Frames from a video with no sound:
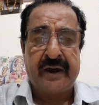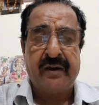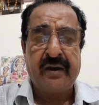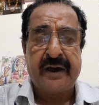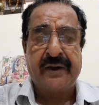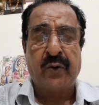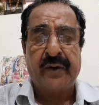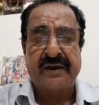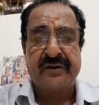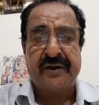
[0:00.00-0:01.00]
and
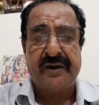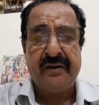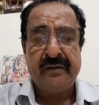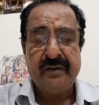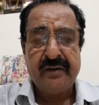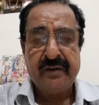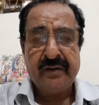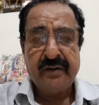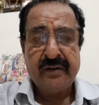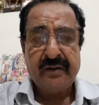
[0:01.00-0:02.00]
heterodicity
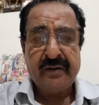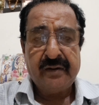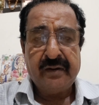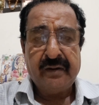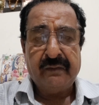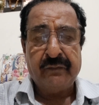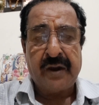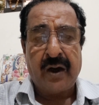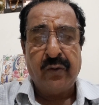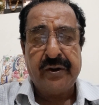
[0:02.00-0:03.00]

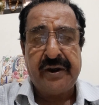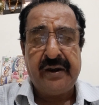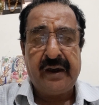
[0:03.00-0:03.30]
without